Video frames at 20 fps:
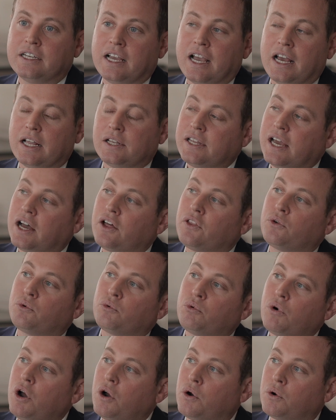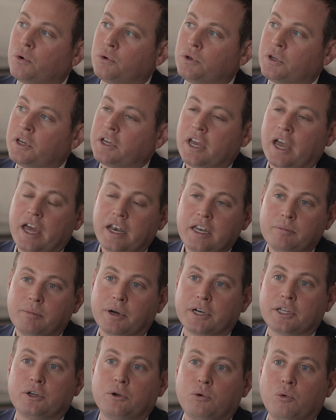And down the road,
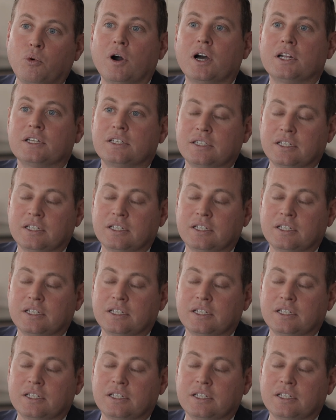anybody who wants